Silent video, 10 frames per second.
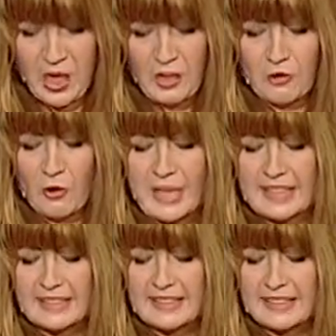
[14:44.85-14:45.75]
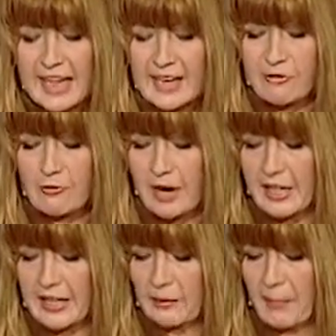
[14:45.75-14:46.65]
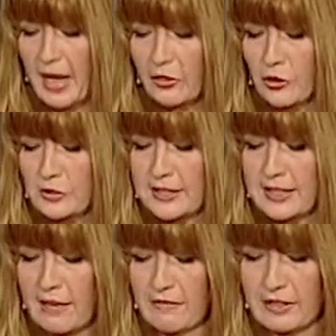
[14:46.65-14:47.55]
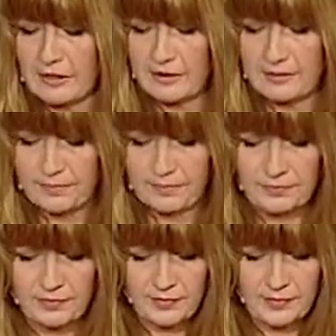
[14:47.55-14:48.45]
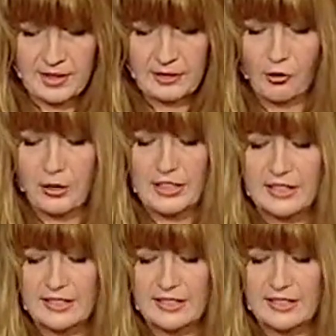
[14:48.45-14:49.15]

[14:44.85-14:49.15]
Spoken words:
For in the same way, in Matthew 7, for in the